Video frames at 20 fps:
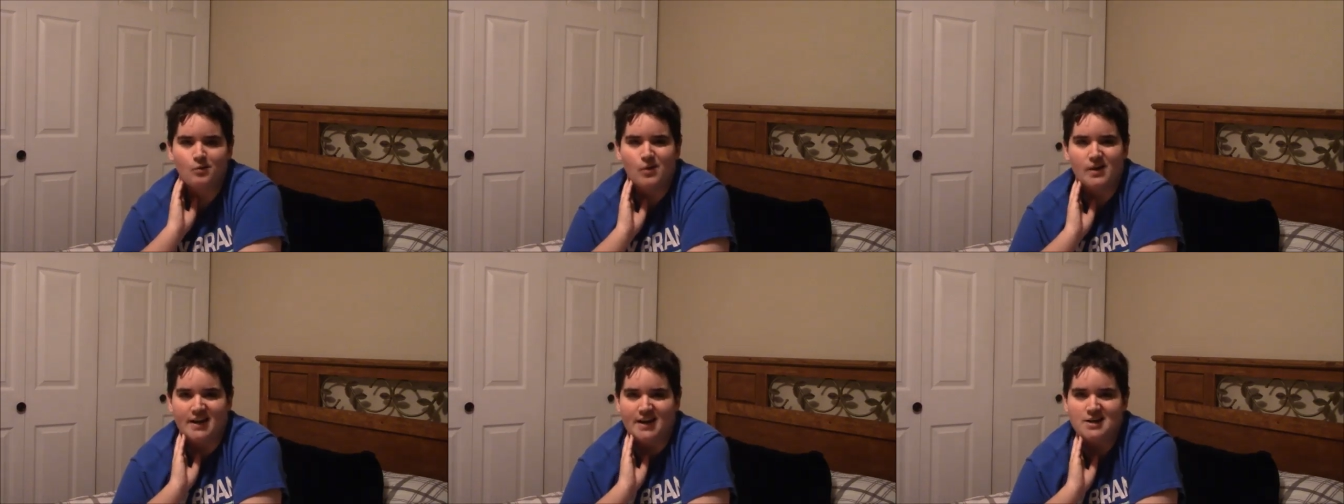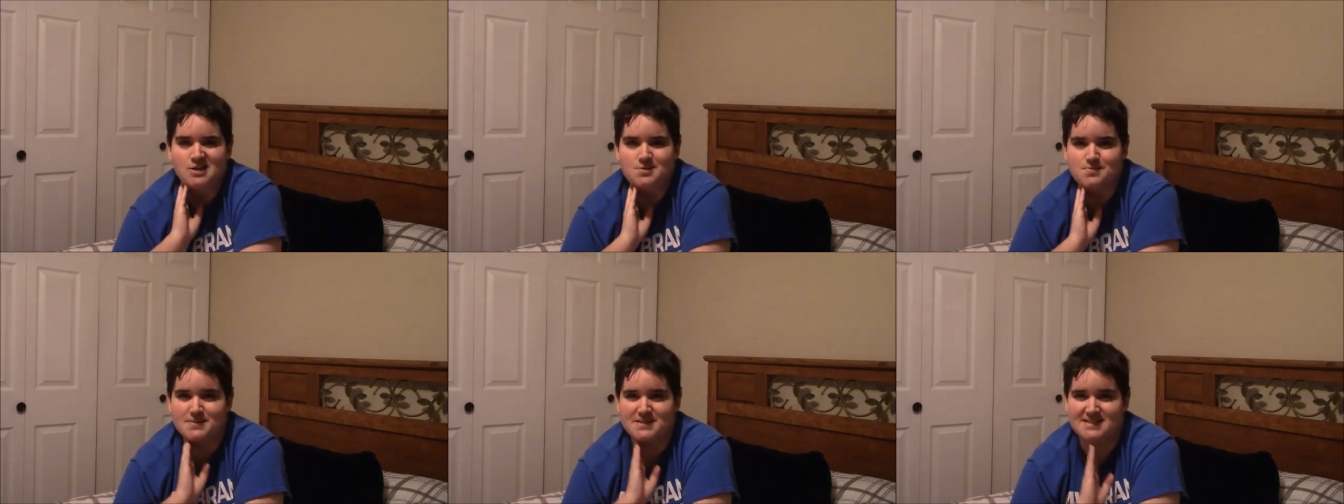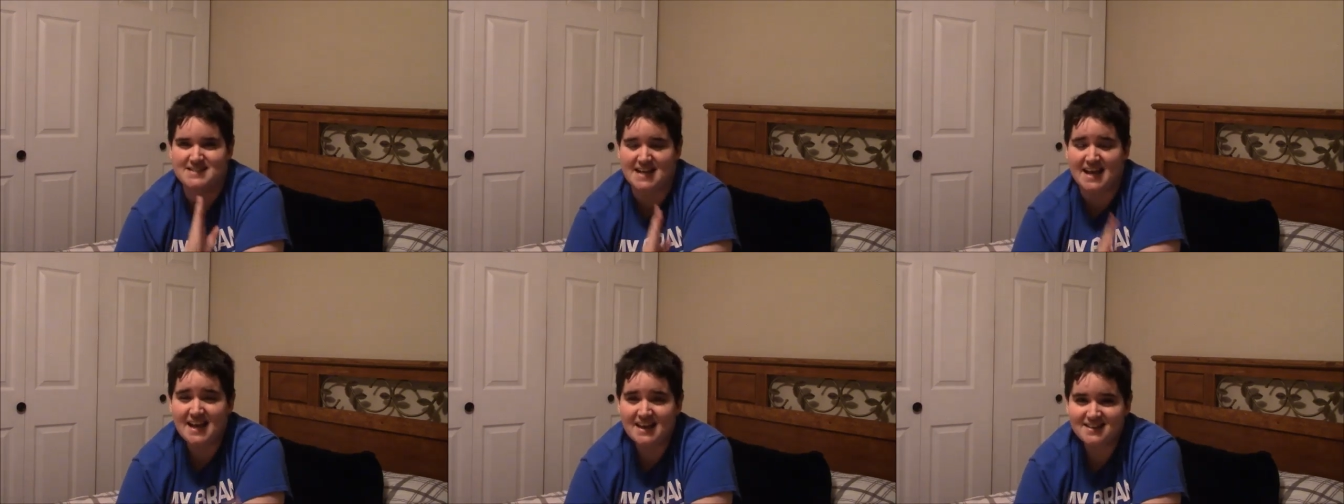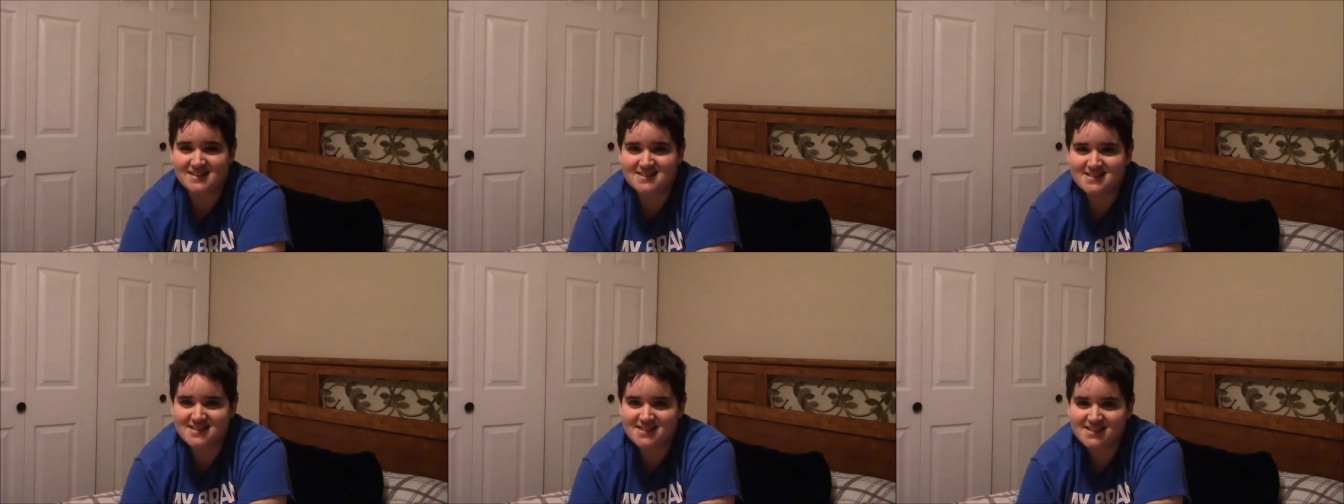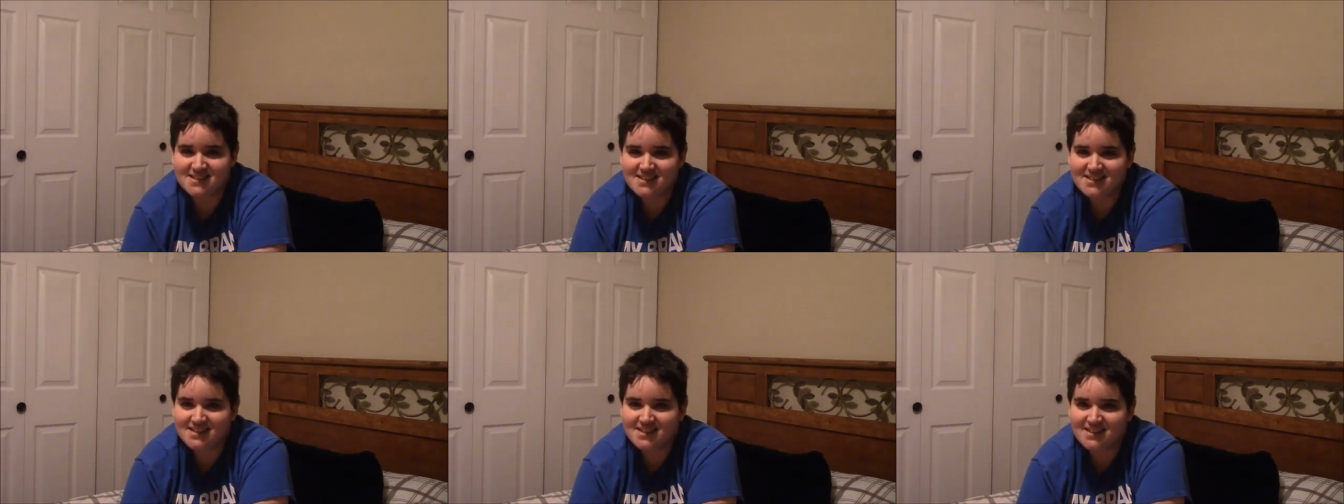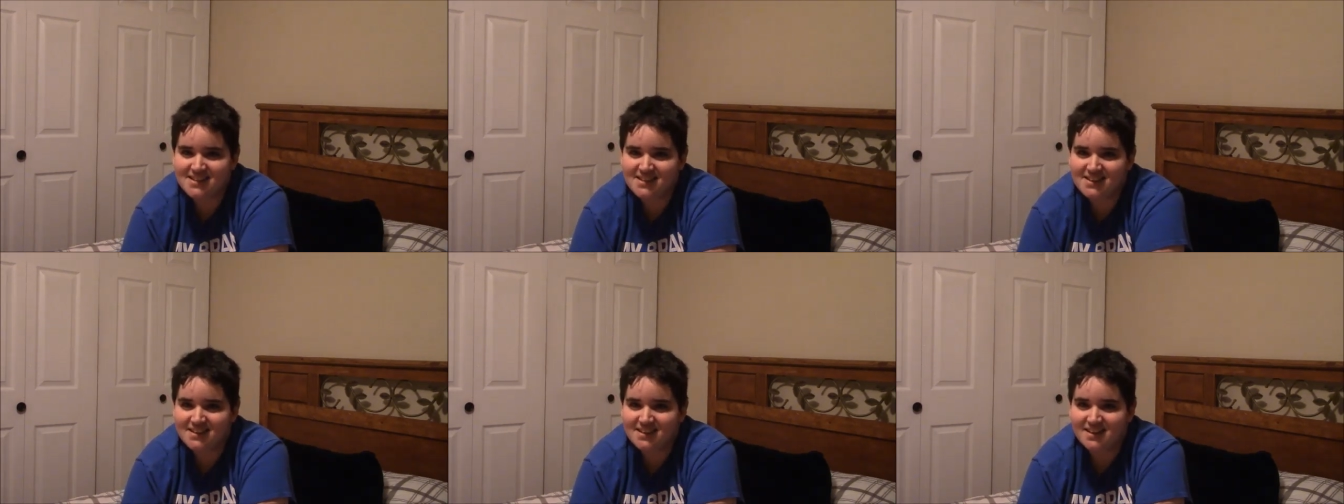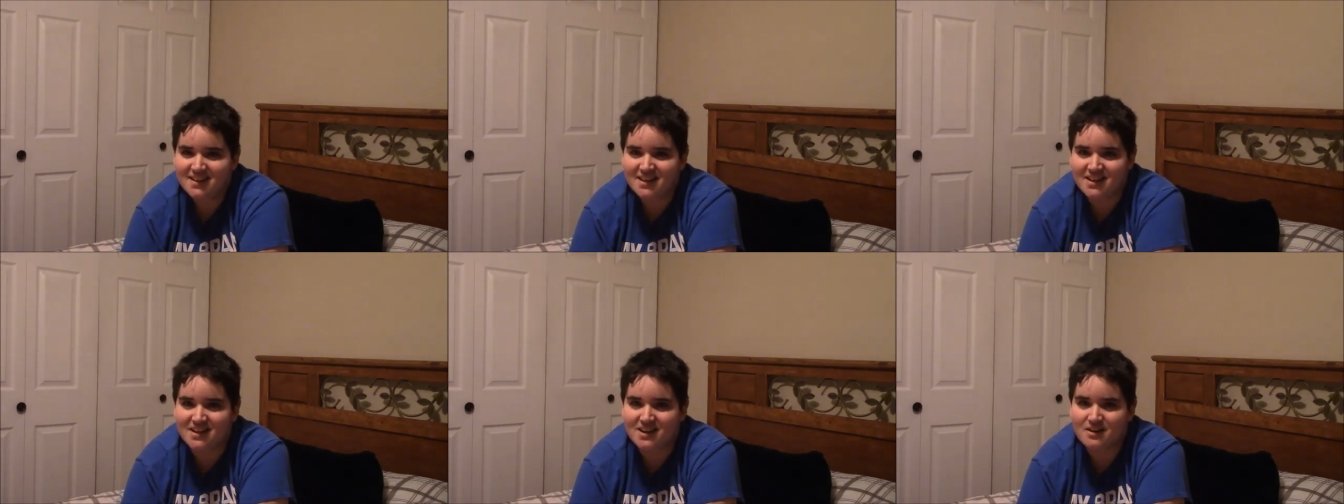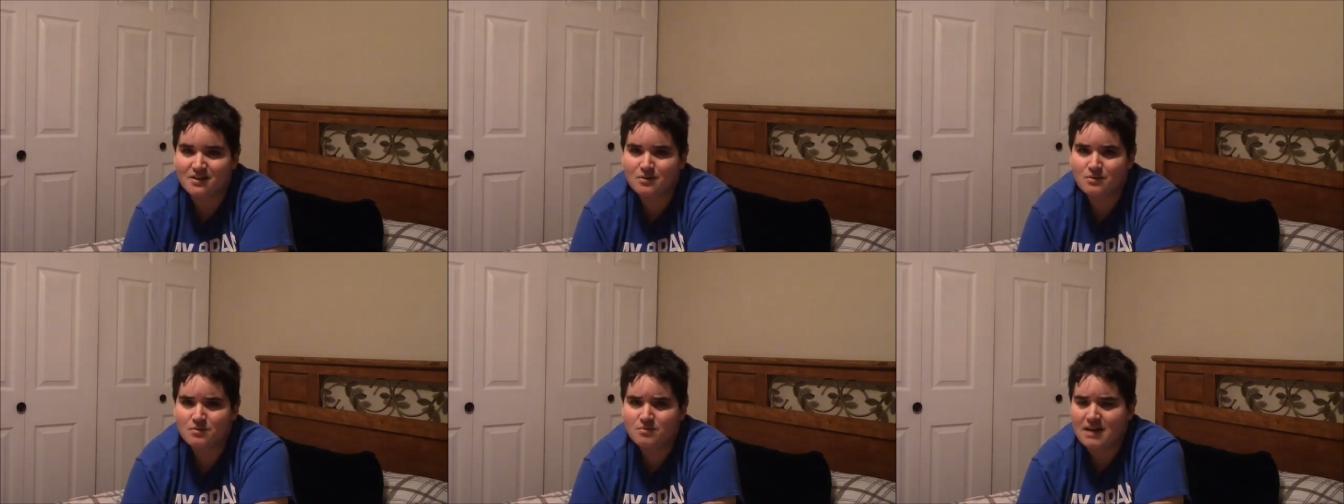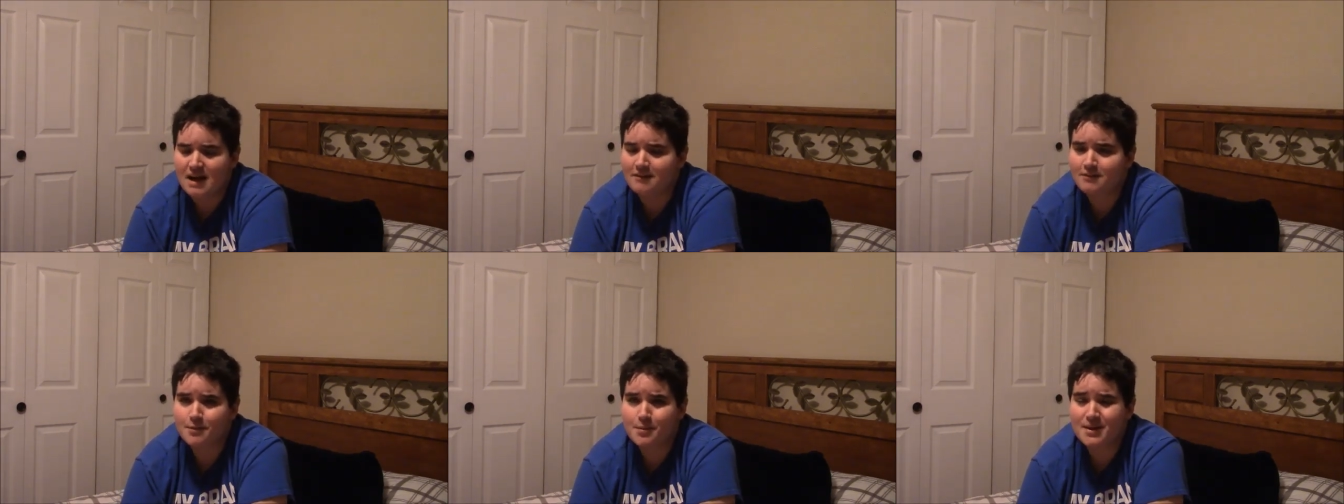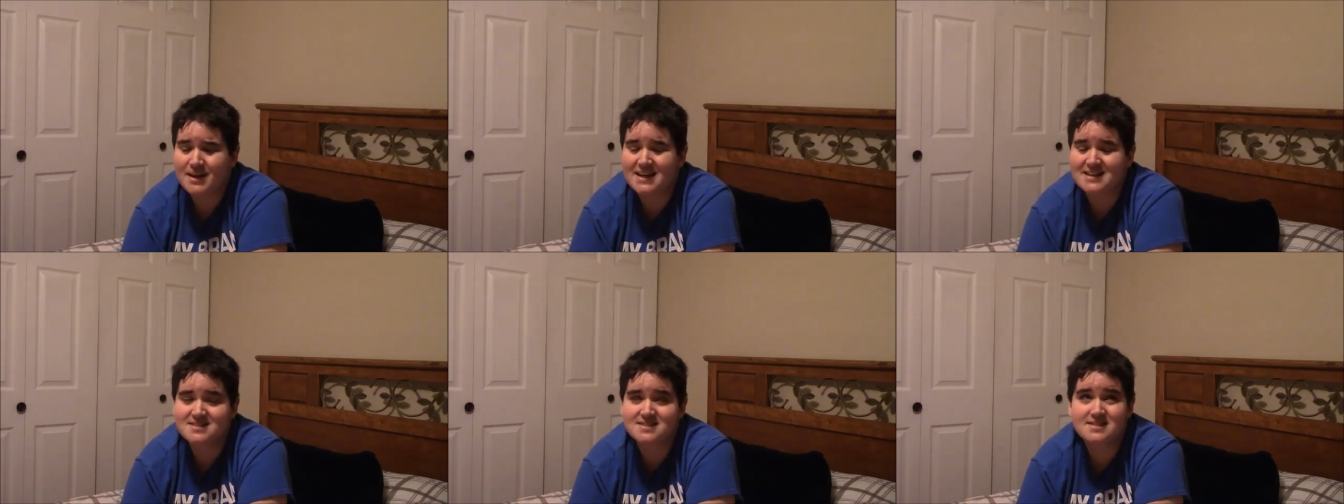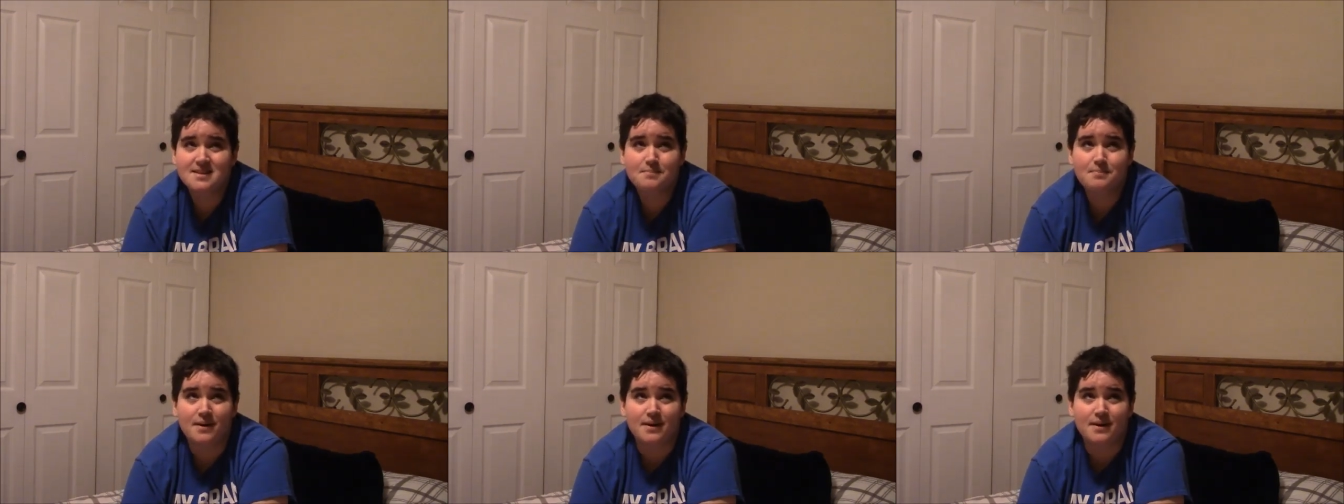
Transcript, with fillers: 100%. You know, everybody has slip